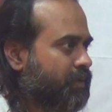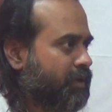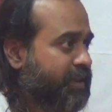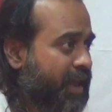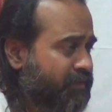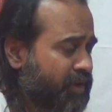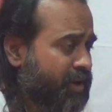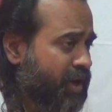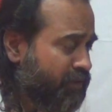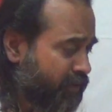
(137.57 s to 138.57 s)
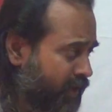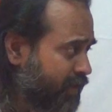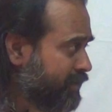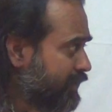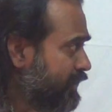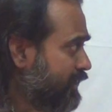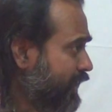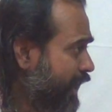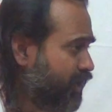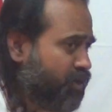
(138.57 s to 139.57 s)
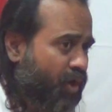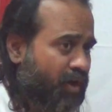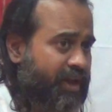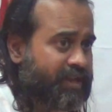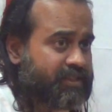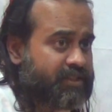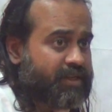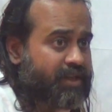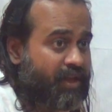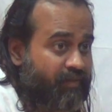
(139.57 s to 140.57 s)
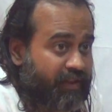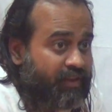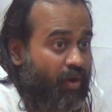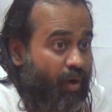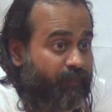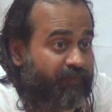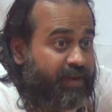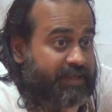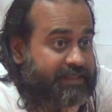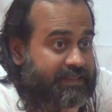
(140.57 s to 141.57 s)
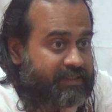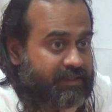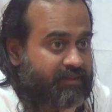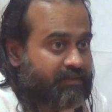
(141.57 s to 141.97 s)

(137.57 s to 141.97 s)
They will never acknowledge even the obvious.